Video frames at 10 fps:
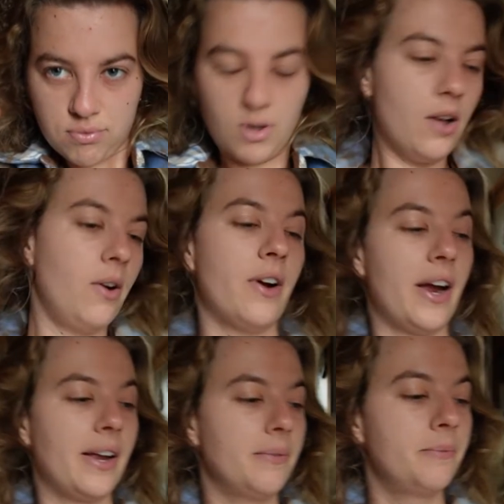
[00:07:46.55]
All
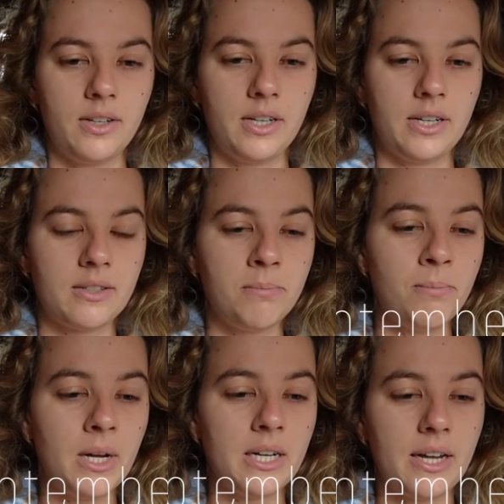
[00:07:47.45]
right. It's
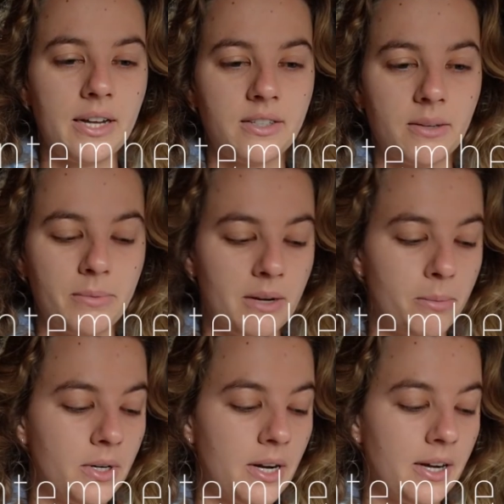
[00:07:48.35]
Monday,
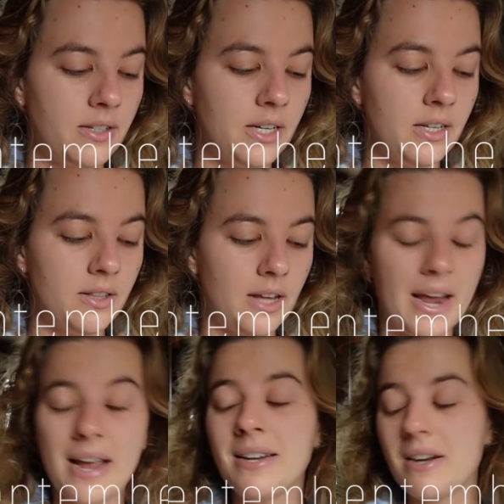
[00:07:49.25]
September 19th.
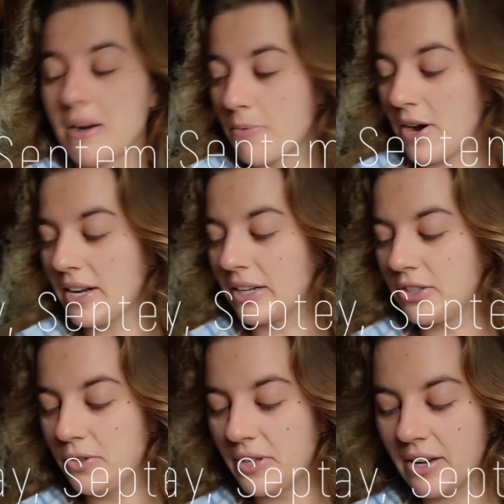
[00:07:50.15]
I ended up writing
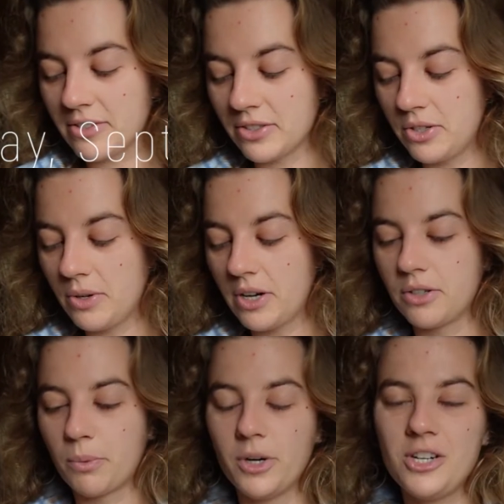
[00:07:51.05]

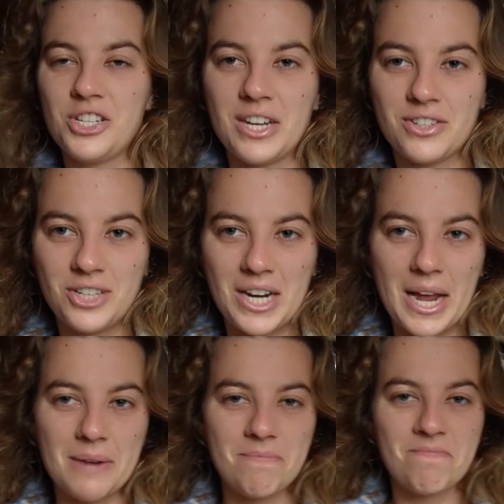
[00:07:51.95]
2,200 words
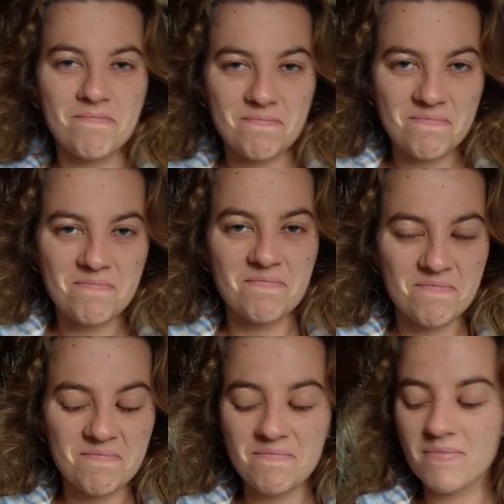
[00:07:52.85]
yesterday.
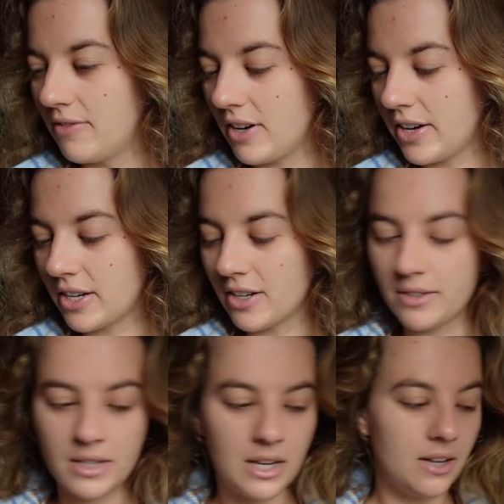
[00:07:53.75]
Very
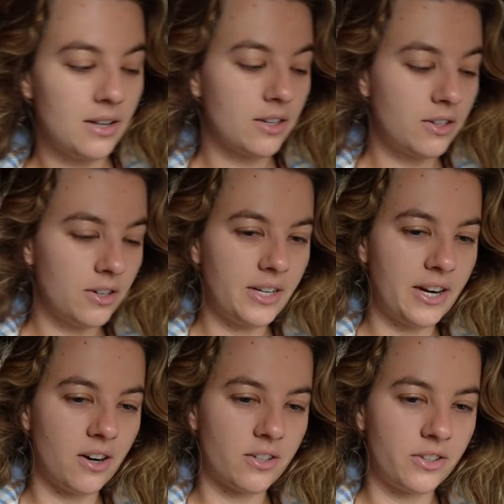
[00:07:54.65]
good. Good
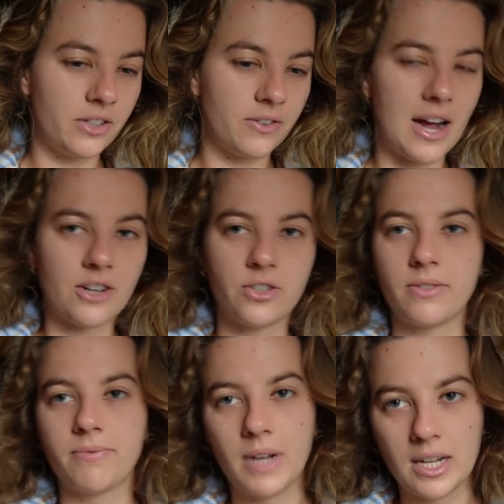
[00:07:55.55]
character
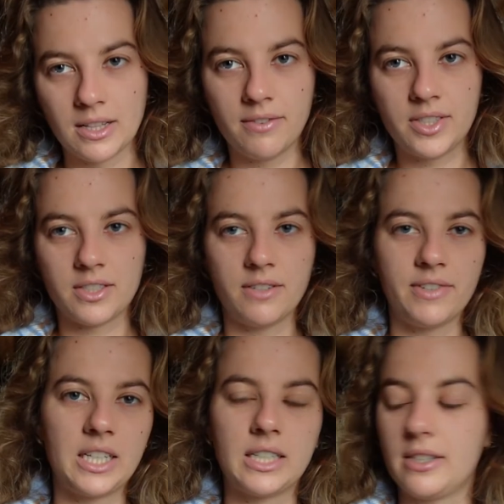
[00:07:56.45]
interaction. I love this
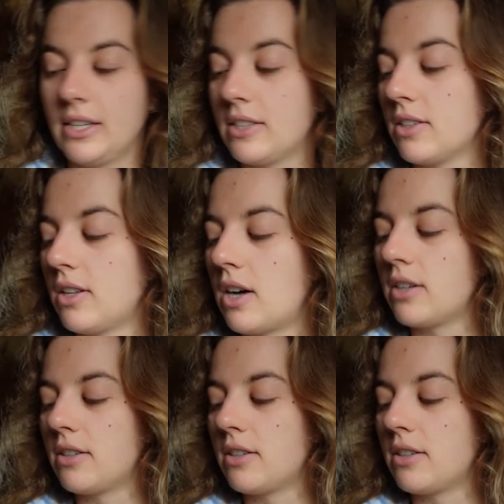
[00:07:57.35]
novella. It's a lot